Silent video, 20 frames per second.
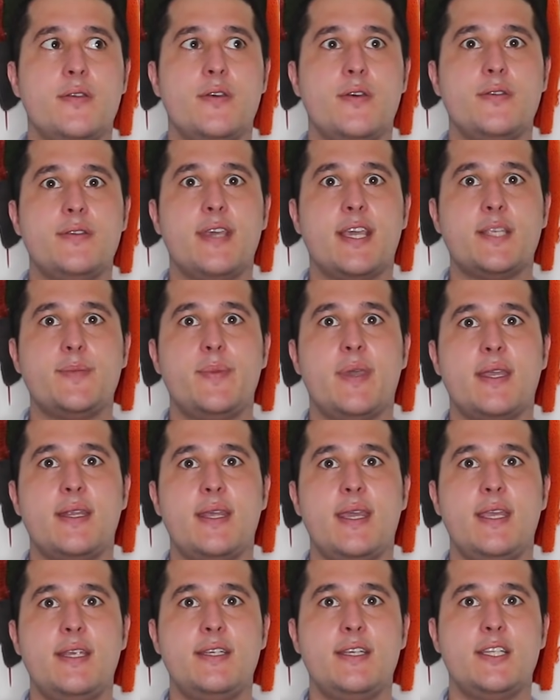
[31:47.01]
those
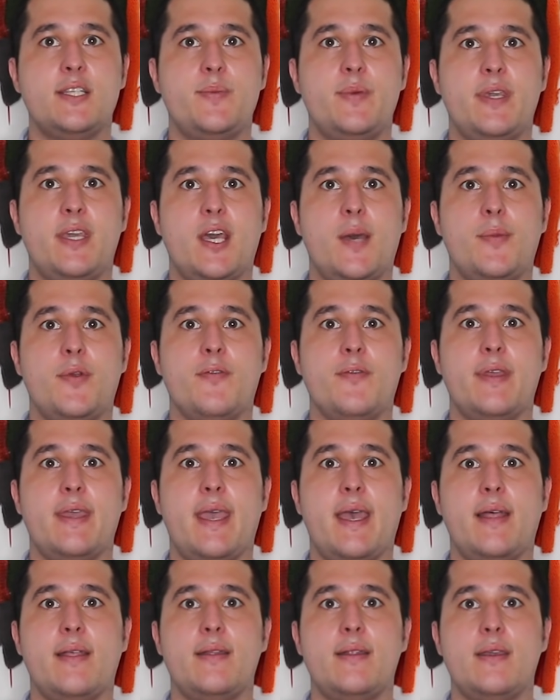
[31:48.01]
expectations become a
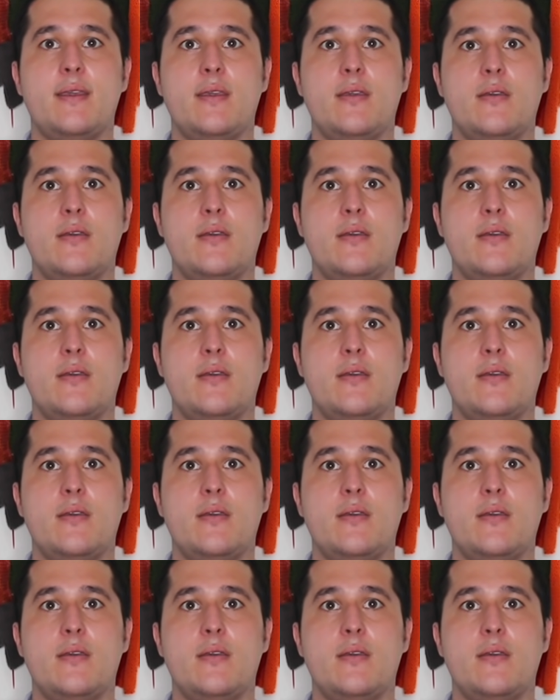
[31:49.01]
reality.